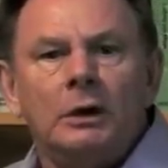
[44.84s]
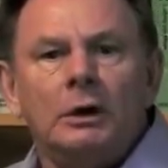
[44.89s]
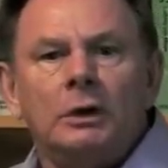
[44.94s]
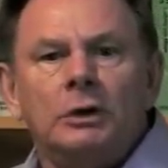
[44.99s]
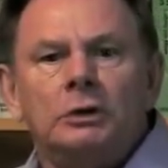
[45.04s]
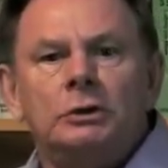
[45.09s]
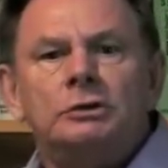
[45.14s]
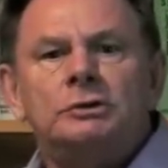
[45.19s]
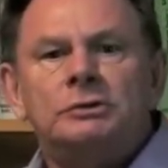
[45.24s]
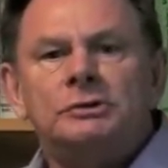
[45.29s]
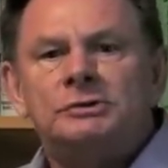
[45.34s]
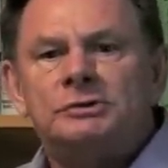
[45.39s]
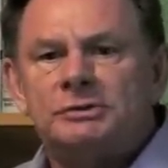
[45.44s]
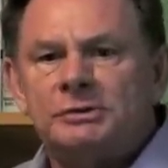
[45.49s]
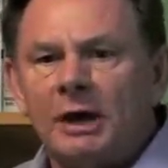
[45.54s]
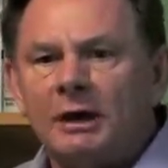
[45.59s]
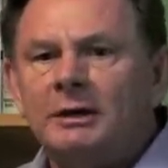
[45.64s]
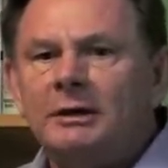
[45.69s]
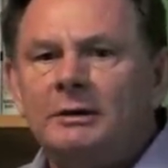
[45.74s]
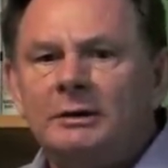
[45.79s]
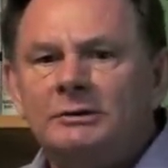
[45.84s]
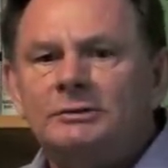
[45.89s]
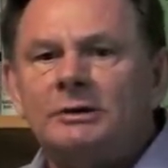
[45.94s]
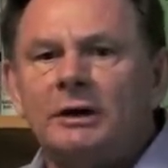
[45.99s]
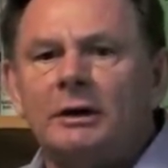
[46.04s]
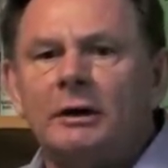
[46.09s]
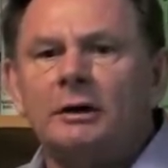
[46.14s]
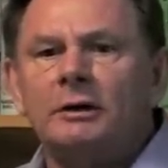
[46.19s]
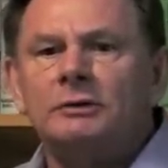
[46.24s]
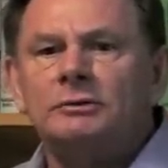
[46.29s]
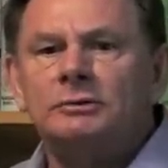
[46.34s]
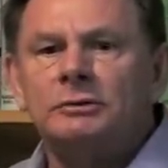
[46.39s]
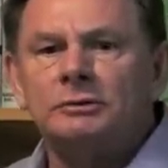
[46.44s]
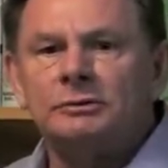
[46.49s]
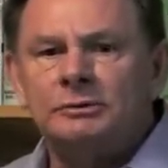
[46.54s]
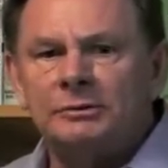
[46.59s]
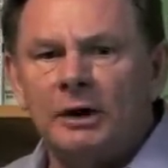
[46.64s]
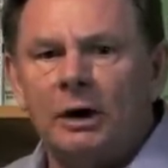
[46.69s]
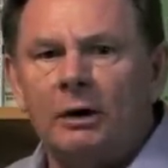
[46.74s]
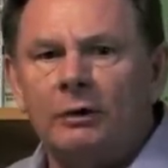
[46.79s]
You should study these areas
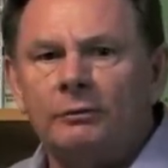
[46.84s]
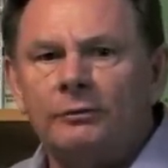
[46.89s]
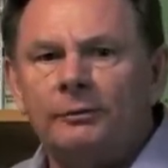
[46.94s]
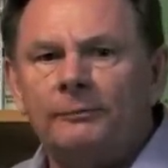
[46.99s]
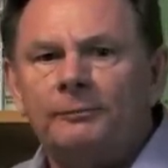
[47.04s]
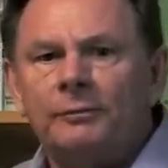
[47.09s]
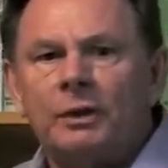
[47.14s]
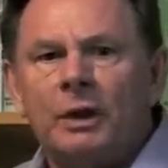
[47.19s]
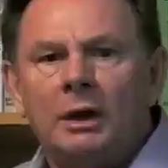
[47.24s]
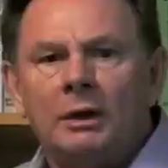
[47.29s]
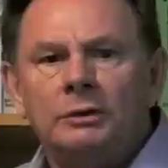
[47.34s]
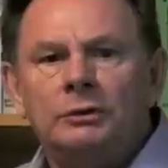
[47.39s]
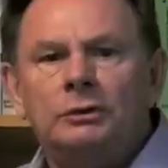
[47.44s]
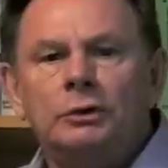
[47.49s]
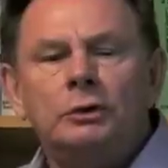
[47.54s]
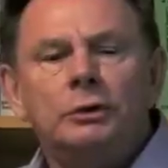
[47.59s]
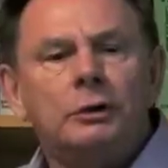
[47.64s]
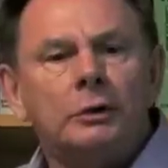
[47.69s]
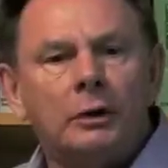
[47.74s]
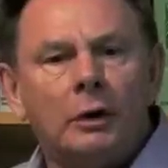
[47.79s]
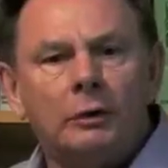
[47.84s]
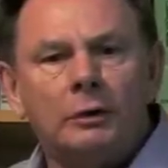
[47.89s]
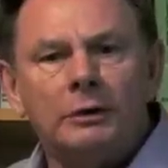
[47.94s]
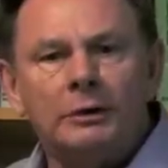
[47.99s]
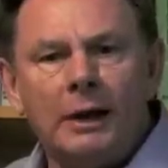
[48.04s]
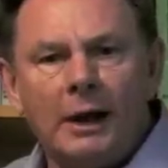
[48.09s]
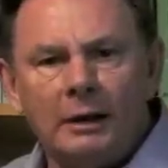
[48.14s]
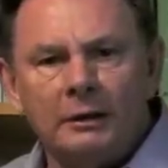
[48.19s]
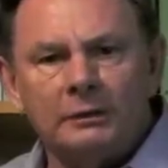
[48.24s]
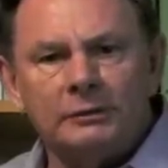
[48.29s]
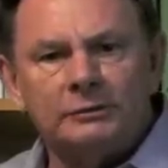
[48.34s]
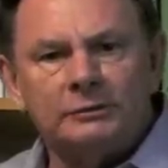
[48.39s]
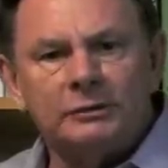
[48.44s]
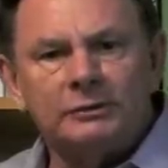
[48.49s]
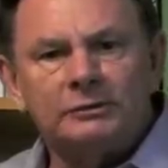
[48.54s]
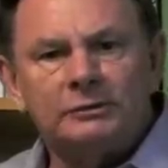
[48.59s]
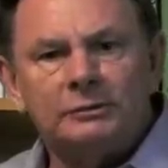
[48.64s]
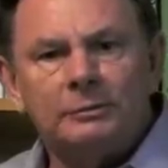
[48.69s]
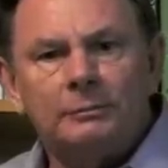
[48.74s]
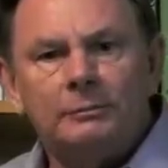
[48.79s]
yourself and do your own
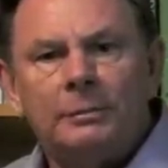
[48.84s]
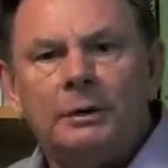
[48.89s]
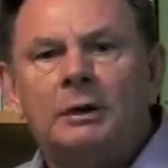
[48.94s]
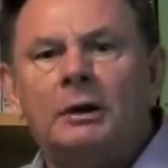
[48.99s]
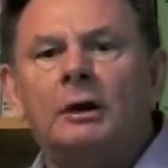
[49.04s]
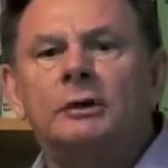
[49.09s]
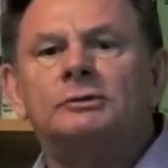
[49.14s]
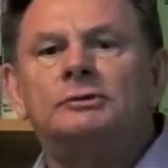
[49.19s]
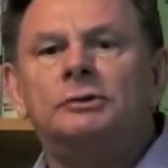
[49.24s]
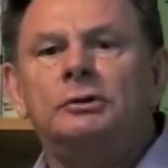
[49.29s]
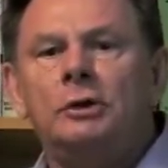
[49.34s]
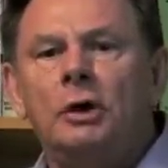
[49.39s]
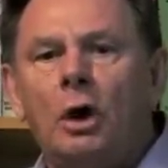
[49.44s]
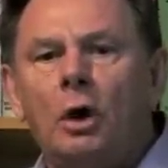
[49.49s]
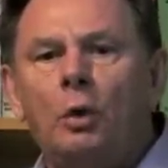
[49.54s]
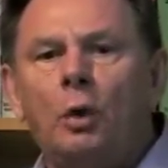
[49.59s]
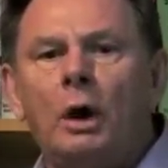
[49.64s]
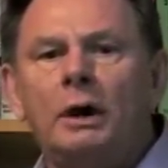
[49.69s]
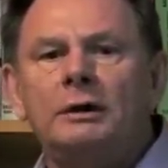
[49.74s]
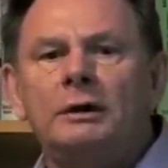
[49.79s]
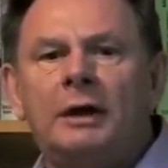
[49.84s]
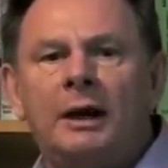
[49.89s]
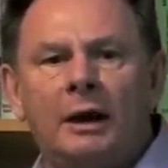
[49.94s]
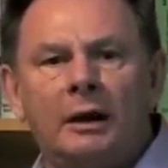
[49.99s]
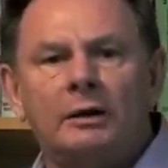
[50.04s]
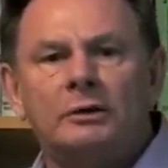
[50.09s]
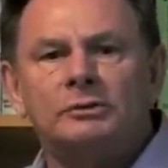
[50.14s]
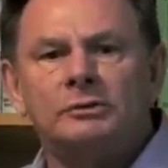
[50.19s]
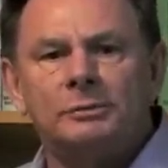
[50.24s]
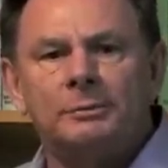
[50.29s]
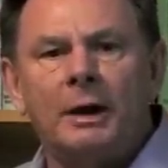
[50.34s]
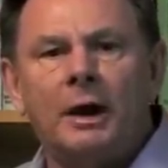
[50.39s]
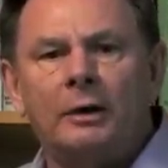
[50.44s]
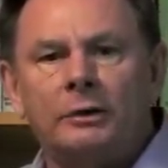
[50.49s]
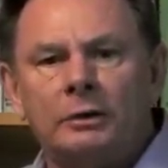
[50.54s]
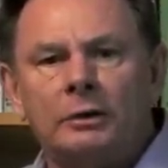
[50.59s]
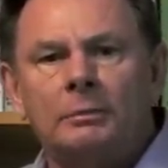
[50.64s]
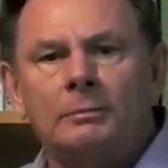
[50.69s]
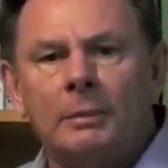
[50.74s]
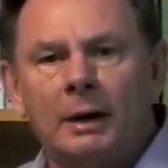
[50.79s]
analysis because no one cares about
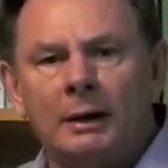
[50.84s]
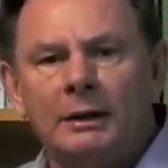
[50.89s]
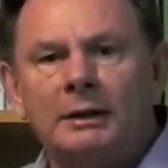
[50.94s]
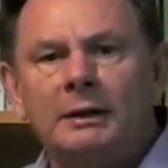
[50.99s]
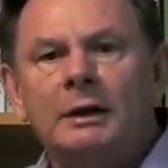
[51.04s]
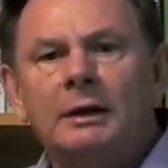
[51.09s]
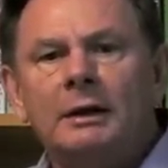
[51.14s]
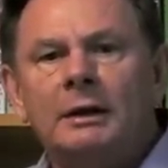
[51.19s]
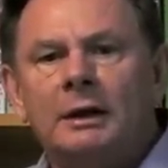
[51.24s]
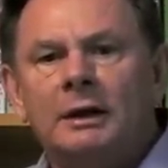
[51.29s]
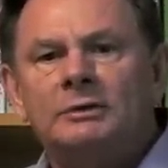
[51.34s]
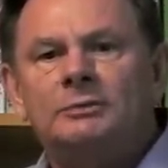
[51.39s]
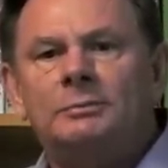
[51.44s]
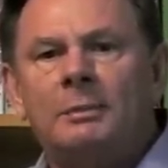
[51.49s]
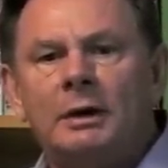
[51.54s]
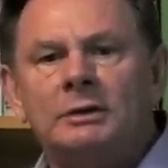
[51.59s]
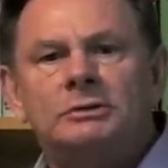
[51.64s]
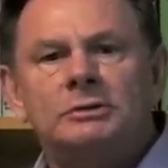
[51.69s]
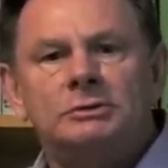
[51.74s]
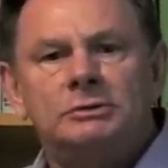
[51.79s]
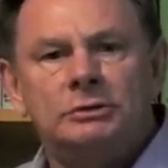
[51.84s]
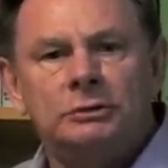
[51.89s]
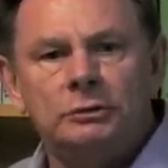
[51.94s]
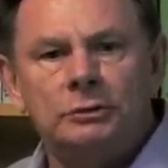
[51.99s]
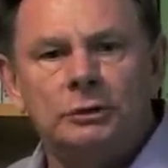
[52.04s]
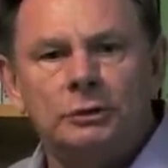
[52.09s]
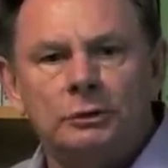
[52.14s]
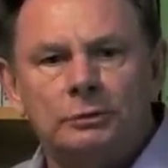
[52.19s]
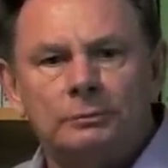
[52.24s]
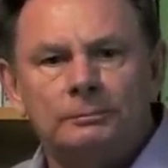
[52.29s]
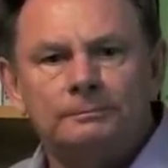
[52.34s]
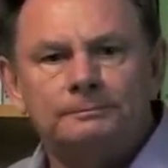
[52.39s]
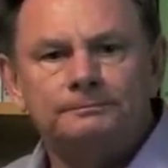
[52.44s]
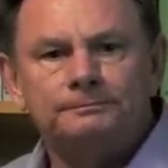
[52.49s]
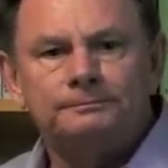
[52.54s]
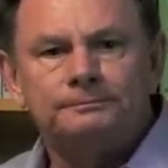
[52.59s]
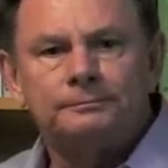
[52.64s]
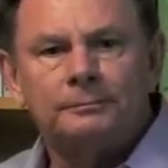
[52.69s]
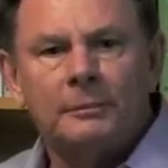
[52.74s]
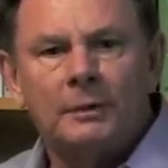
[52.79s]
your money as much as you do.
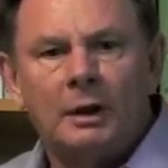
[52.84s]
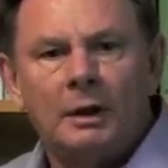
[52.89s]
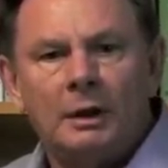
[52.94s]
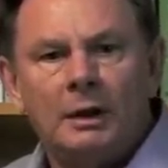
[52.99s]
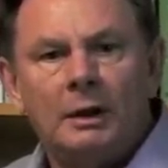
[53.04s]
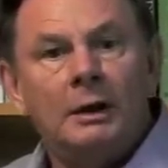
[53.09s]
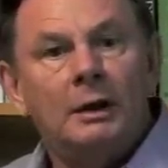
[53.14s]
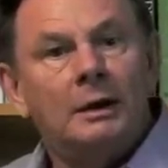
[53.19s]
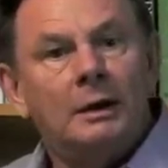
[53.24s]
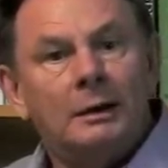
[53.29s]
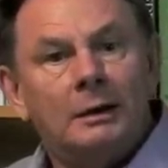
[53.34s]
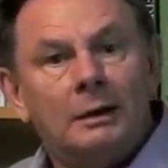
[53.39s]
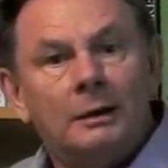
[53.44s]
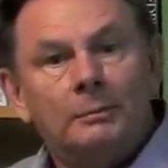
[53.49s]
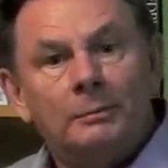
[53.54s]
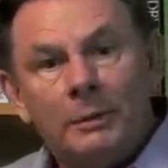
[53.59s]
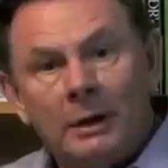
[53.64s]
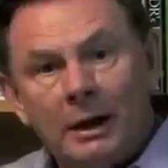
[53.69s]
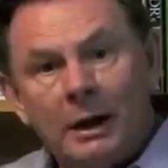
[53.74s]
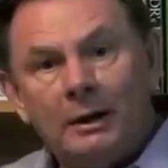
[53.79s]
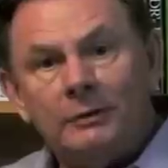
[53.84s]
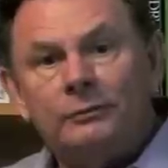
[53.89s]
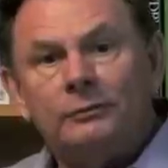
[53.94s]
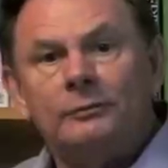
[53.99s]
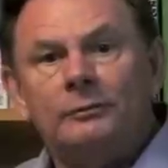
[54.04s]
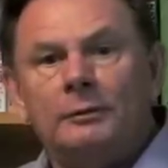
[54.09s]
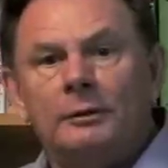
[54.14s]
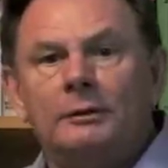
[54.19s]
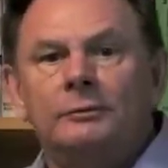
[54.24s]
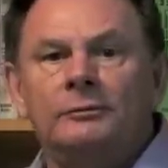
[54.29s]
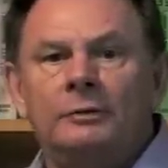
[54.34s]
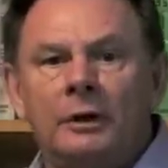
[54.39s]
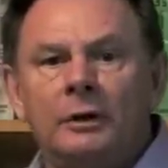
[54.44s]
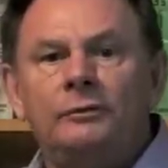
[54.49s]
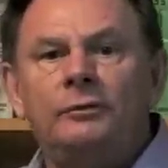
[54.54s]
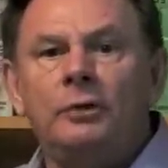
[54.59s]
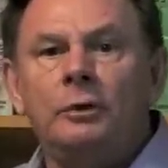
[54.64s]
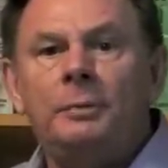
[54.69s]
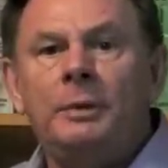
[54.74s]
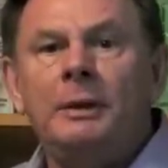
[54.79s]
But very
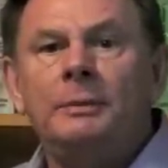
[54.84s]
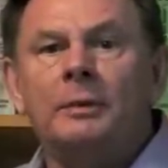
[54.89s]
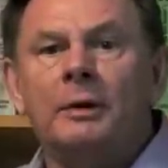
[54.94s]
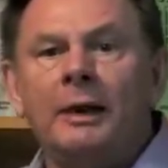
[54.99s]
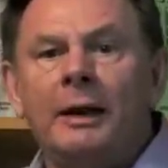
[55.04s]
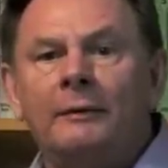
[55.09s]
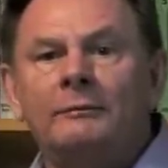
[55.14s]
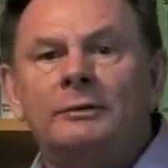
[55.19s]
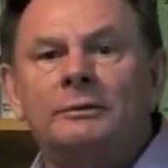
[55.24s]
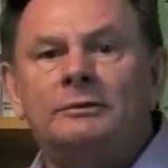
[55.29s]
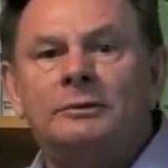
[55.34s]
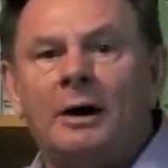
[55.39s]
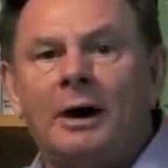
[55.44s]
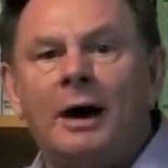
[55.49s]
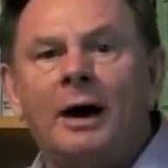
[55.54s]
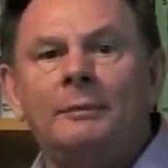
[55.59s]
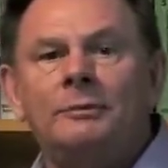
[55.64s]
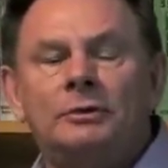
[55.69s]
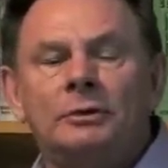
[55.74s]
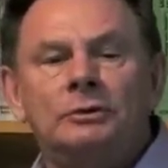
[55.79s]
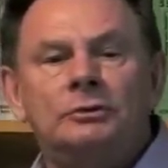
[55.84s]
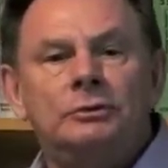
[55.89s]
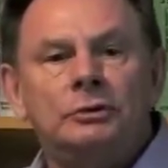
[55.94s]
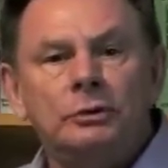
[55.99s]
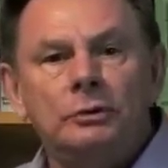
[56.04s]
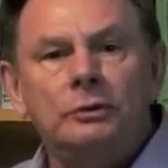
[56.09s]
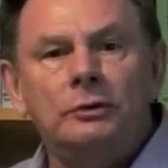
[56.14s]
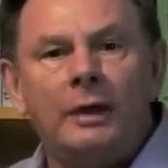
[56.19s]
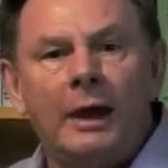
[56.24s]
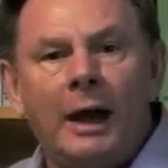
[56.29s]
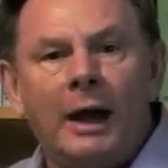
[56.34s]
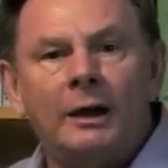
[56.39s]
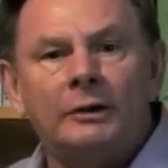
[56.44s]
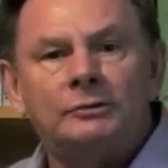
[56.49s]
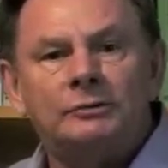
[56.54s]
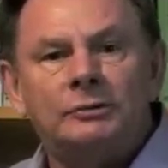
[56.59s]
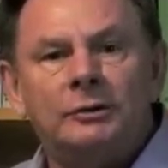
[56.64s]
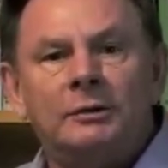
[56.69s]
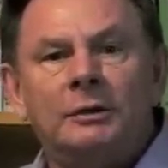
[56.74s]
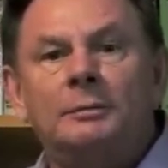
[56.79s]
few people have the time to do that,
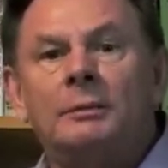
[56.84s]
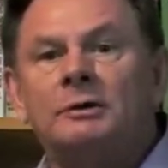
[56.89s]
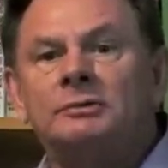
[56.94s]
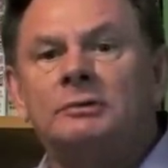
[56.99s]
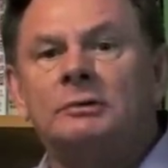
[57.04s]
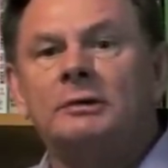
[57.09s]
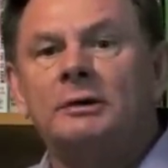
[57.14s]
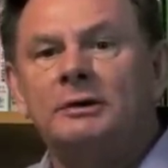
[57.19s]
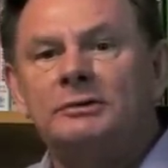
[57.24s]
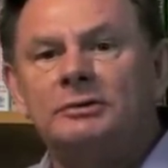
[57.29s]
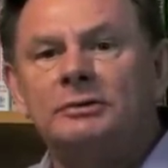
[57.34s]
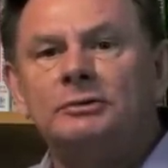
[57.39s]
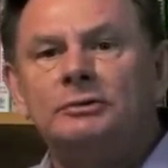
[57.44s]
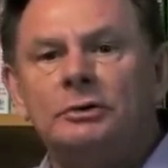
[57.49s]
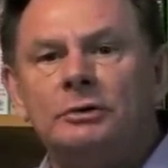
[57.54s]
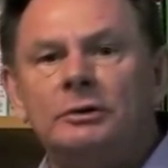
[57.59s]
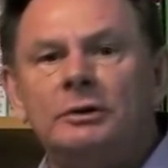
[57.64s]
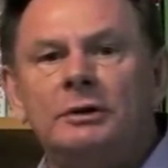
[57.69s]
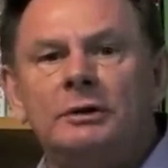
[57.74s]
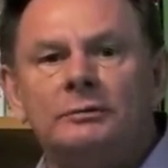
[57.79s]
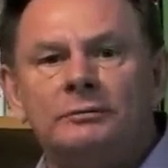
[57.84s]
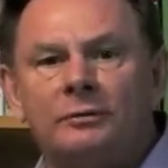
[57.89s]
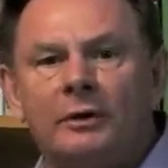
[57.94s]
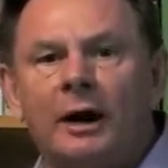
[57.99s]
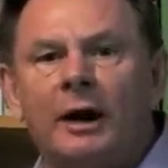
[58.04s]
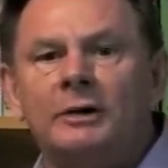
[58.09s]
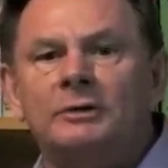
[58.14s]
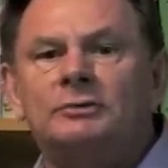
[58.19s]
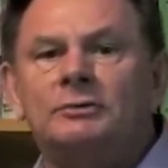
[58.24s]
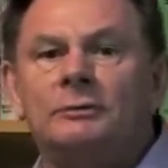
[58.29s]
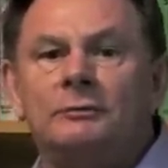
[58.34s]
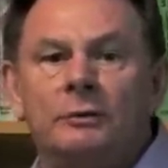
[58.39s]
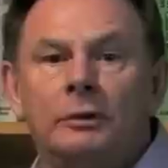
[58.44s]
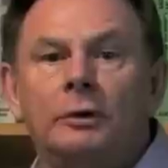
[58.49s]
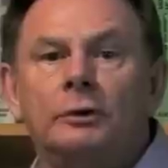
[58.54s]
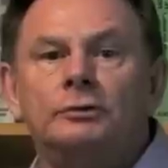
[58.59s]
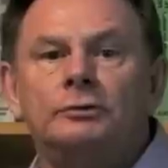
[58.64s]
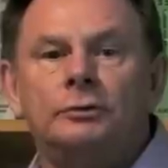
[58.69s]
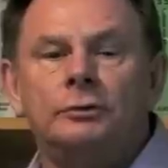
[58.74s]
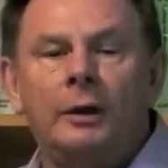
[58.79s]
so they must listen to the advice of
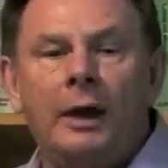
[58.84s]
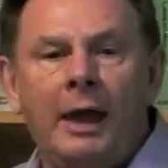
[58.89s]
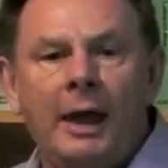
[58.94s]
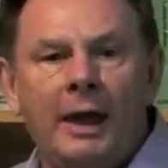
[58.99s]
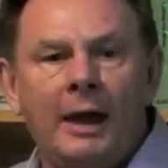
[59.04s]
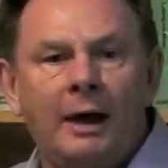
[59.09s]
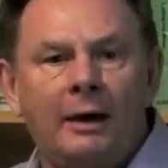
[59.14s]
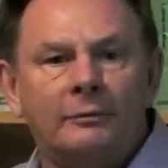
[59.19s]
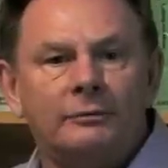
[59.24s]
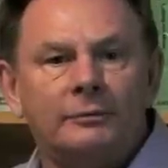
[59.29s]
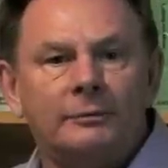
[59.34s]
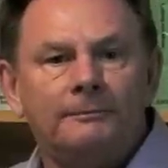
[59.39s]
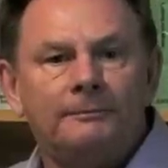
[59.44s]
those who have.